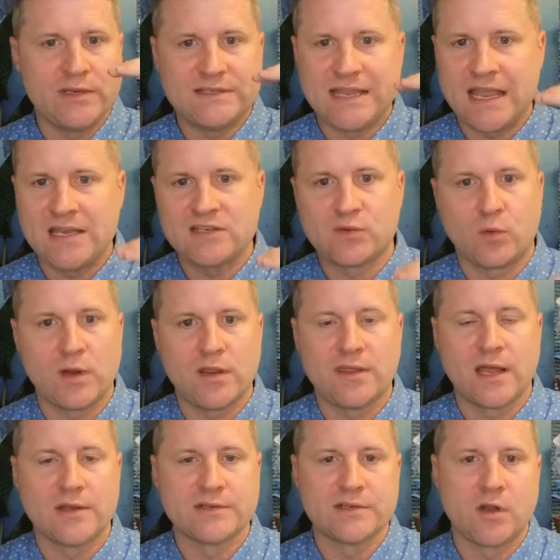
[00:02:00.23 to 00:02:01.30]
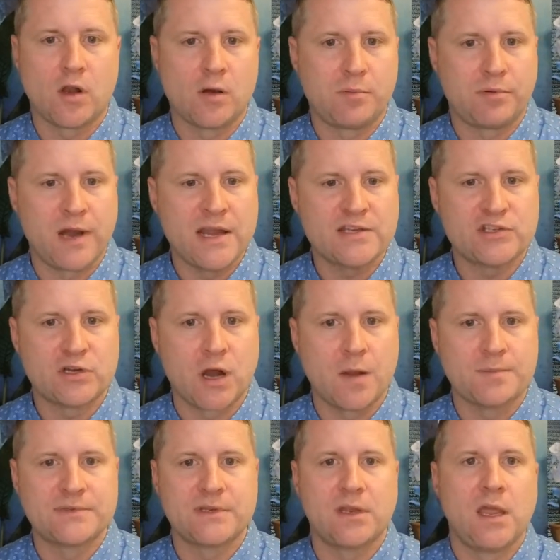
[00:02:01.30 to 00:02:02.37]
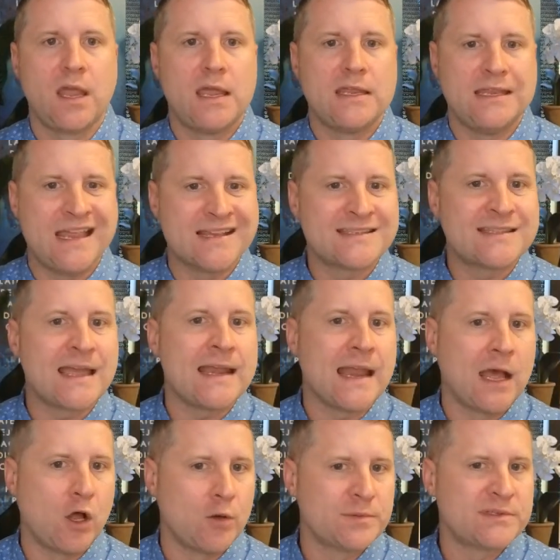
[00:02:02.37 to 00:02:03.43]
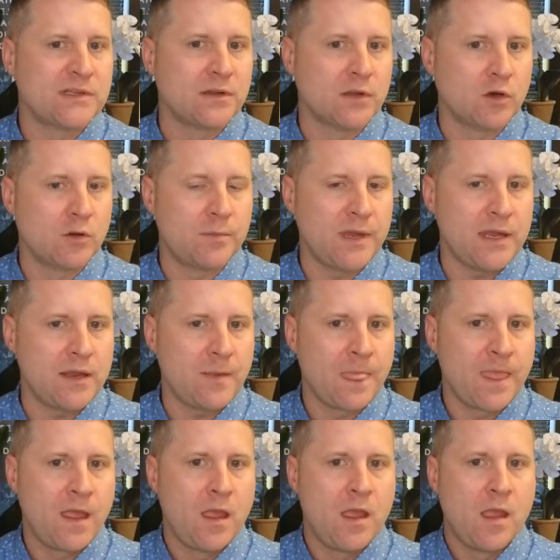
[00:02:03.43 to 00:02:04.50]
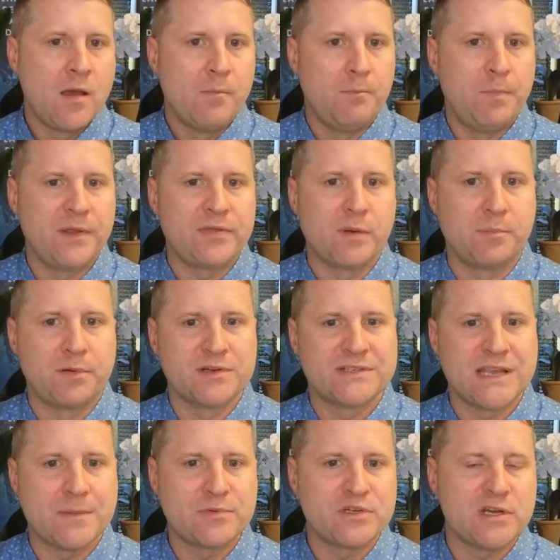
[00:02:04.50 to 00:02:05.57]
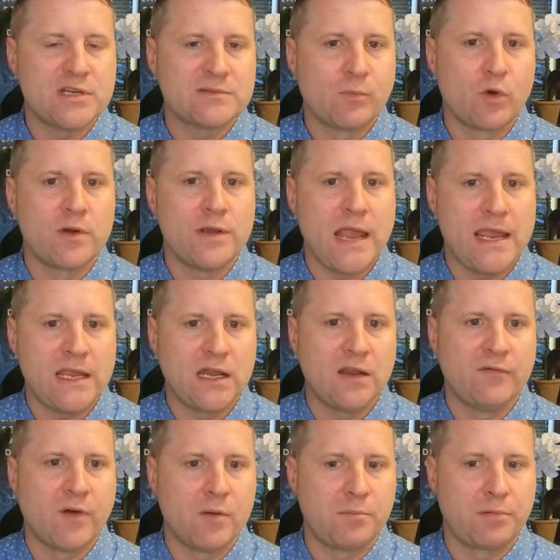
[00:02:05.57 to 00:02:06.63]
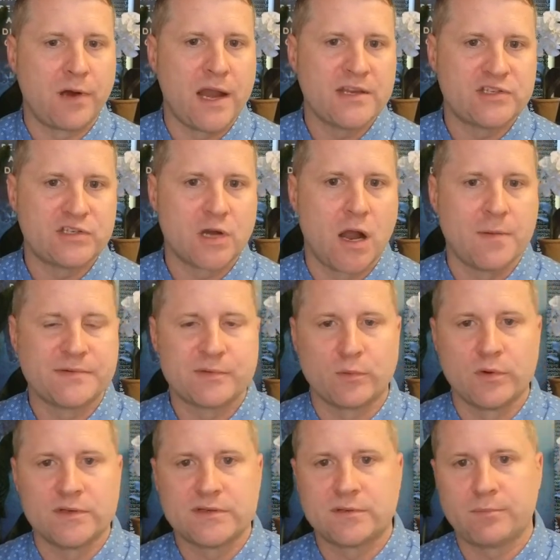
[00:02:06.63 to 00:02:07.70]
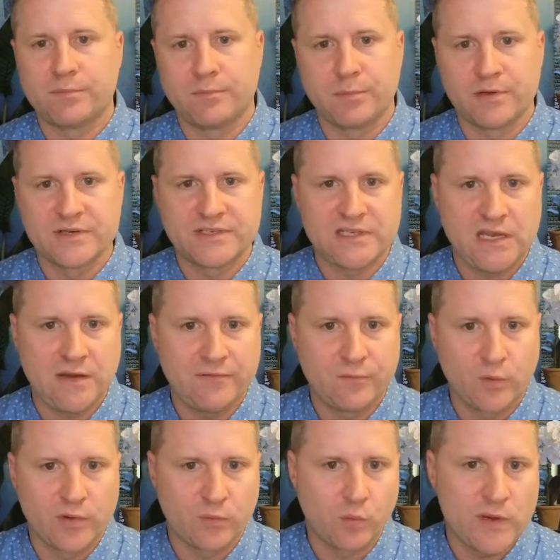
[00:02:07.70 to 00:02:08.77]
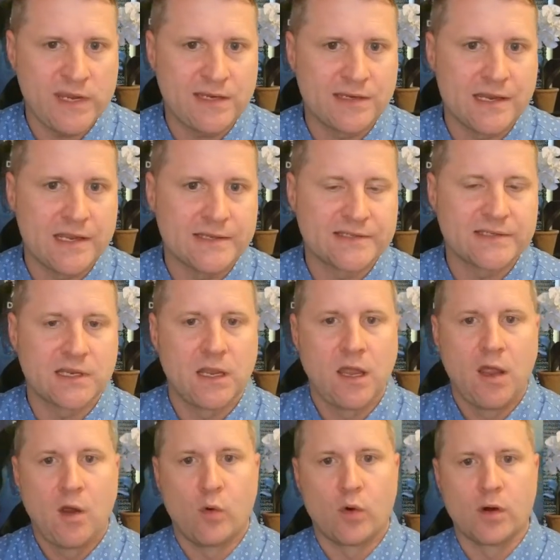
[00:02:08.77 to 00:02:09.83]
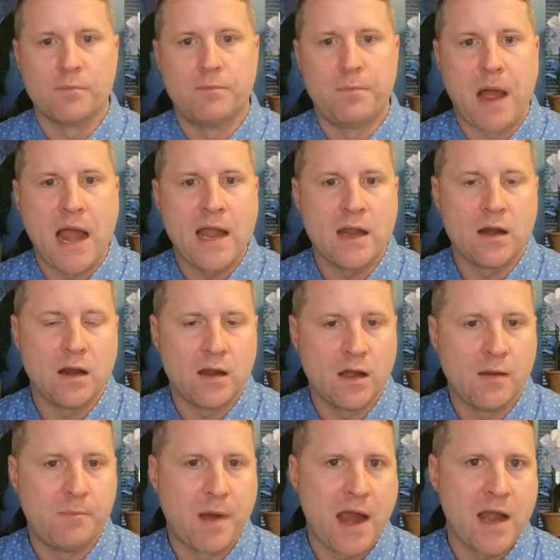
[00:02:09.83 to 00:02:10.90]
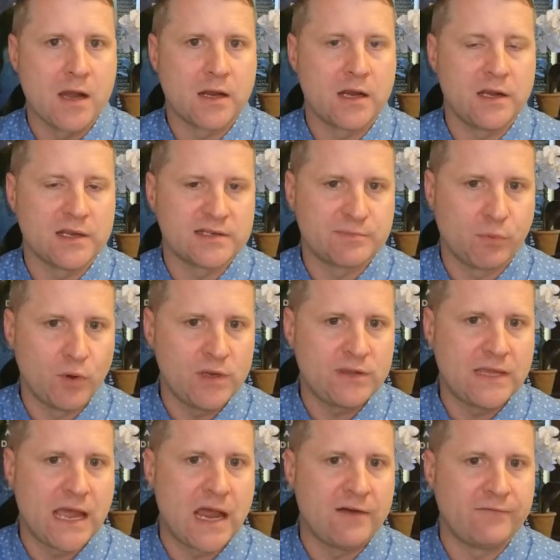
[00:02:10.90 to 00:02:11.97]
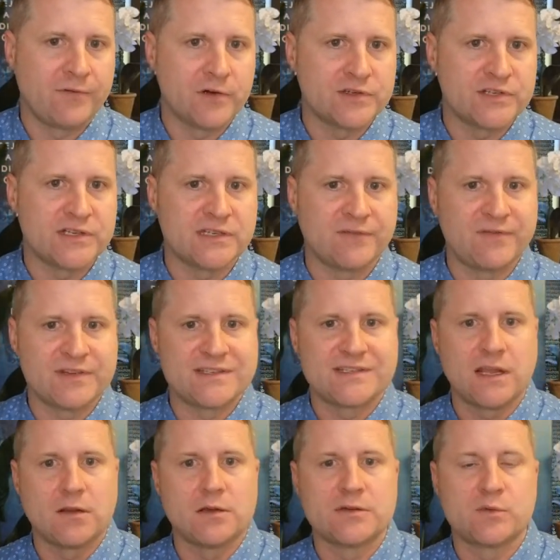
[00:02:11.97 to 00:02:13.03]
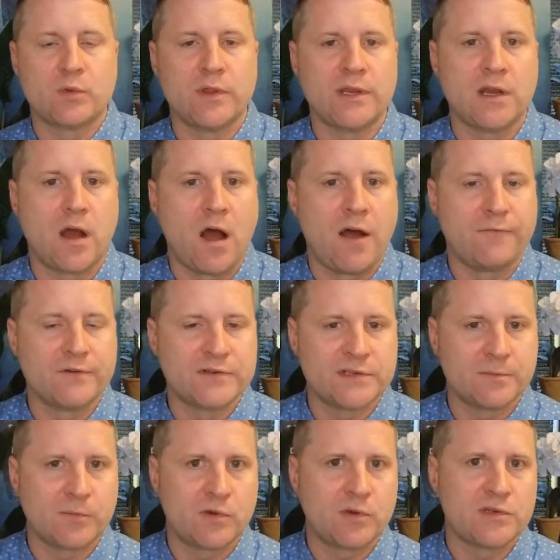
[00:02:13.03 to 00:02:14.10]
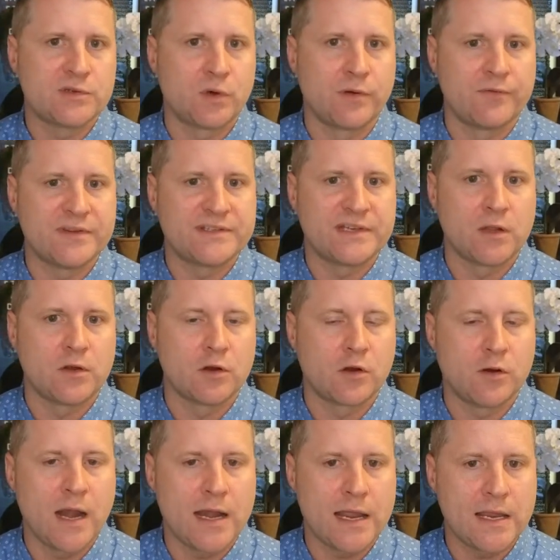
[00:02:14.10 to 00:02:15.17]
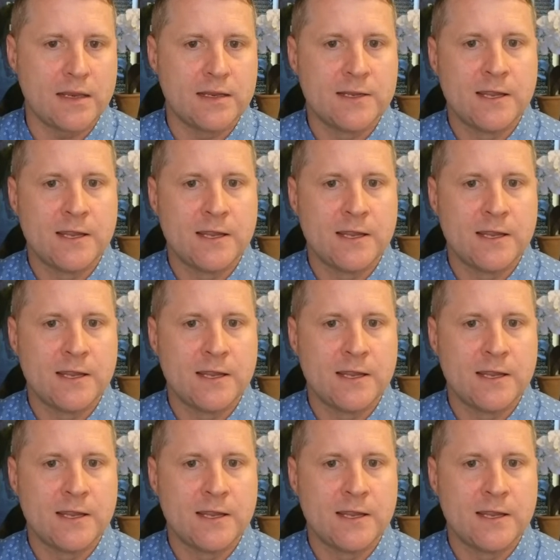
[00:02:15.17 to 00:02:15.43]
$10,000, $20,000 price drops. Yes, that helps a little bit, but the perception is more negative on price drops where it's perceived with weakness, where a buyer can exploit that, versus if a seller is willing to offer some sort of a seller credit,